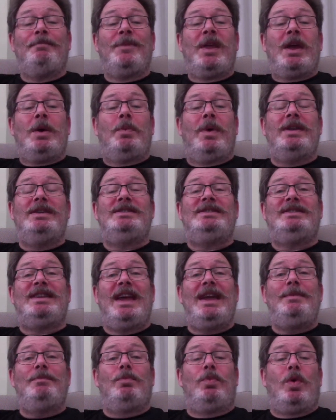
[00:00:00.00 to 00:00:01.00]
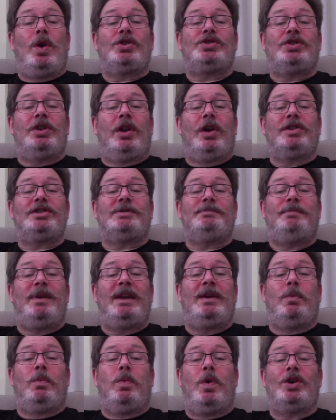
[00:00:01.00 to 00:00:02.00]
when Dame Washalot's
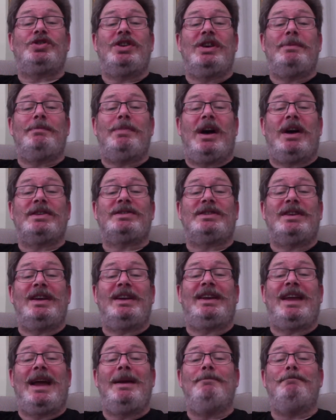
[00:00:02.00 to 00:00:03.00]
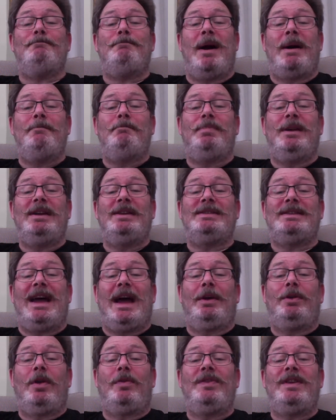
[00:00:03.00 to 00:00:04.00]
big washing basket came bumping
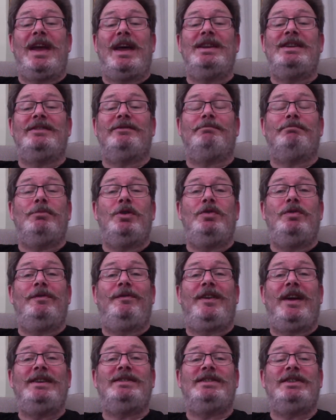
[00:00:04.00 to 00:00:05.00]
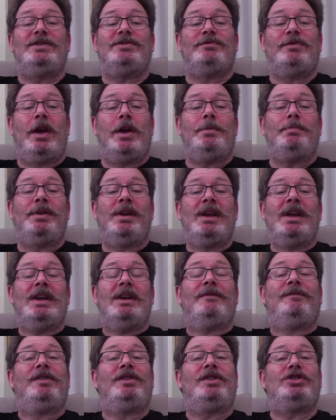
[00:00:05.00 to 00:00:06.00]
down on the end of Moonface's rope
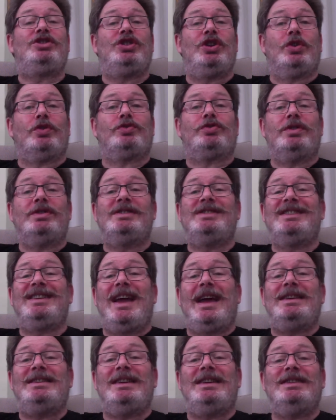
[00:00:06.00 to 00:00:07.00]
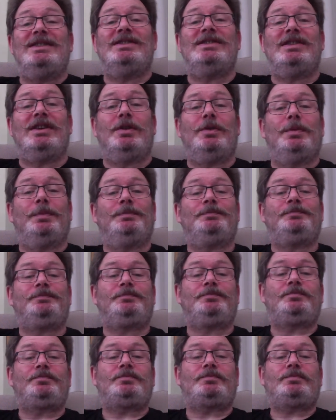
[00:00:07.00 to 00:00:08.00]
for the children to get into.
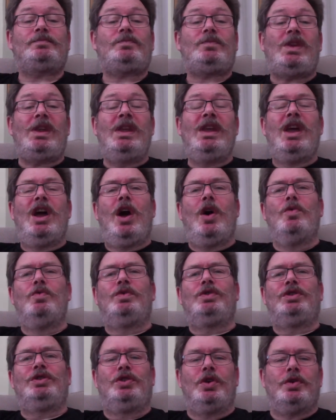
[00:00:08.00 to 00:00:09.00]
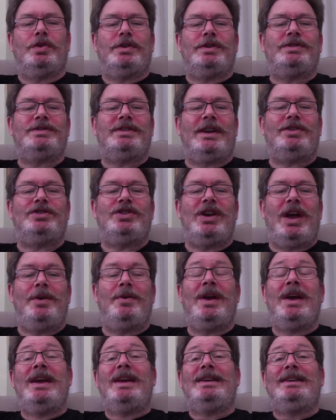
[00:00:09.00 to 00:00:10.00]
"Oh, good," said
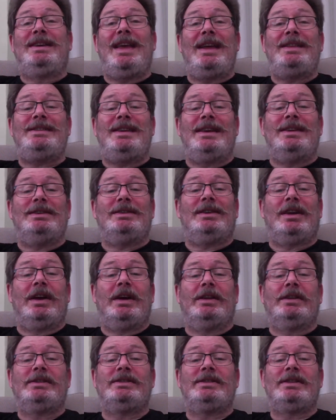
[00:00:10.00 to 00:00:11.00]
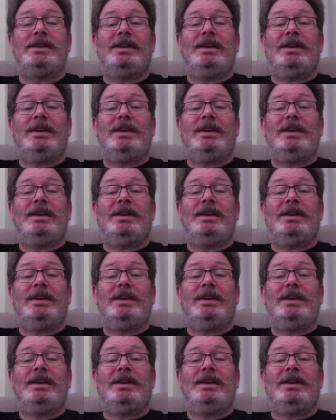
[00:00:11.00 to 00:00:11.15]
Joe. "Get in, girls."